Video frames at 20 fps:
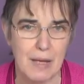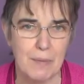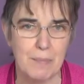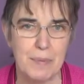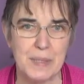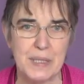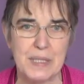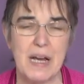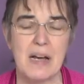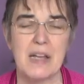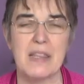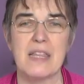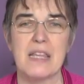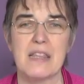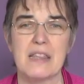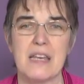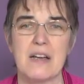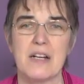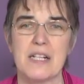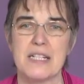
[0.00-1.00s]
but I
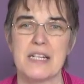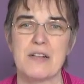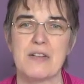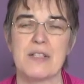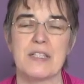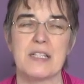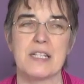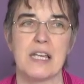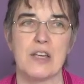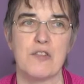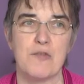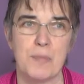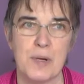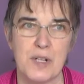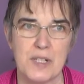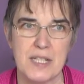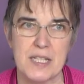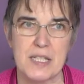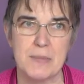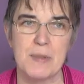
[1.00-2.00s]
think the idea is to give
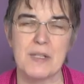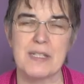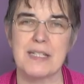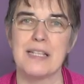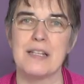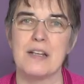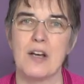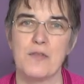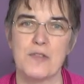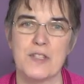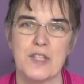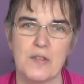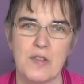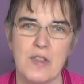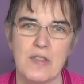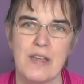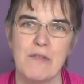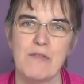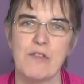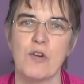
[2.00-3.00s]
participants enough so
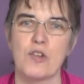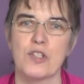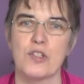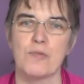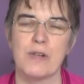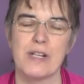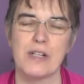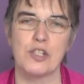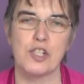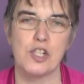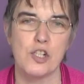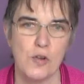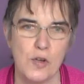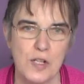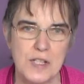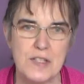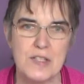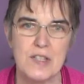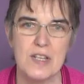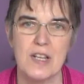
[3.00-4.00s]
that they've got a real
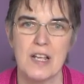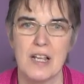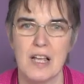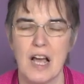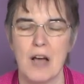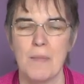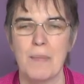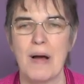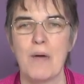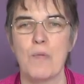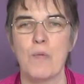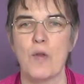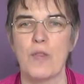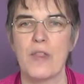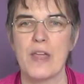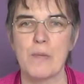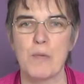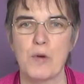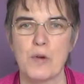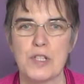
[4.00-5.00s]
choice about what
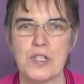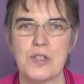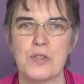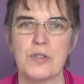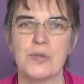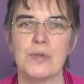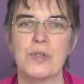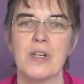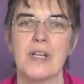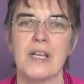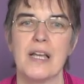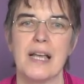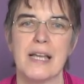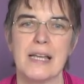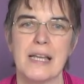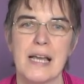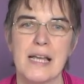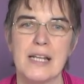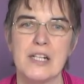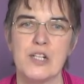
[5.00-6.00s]
they want to
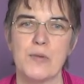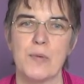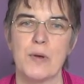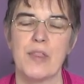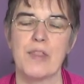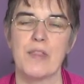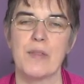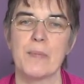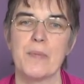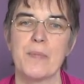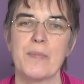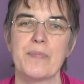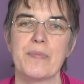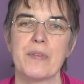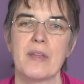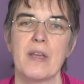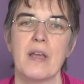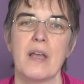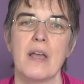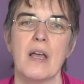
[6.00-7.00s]
engage with.
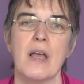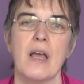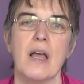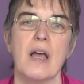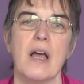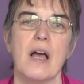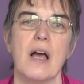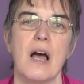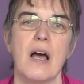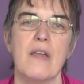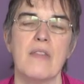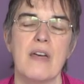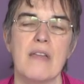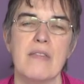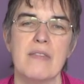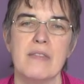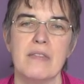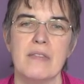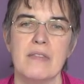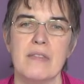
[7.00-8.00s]
And
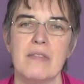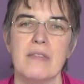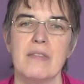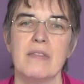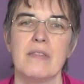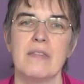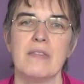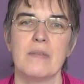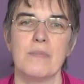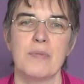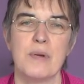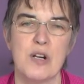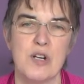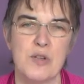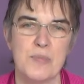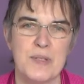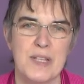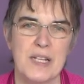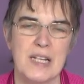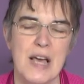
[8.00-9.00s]
then the
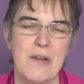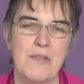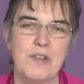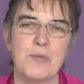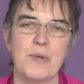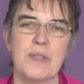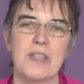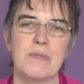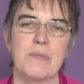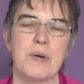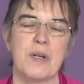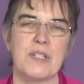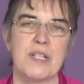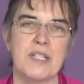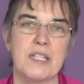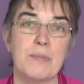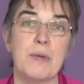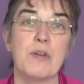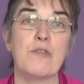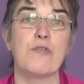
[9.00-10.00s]
probes are left with the
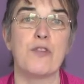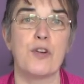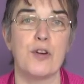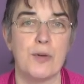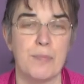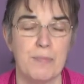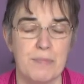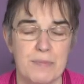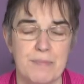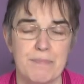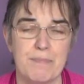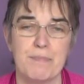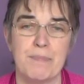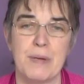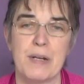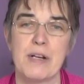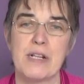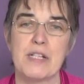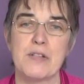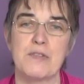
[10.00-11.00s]
participant for a
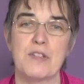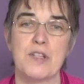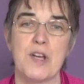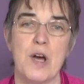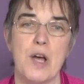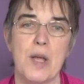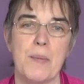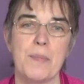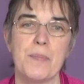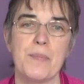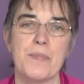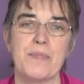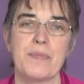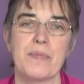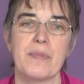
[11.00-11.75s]
period of time,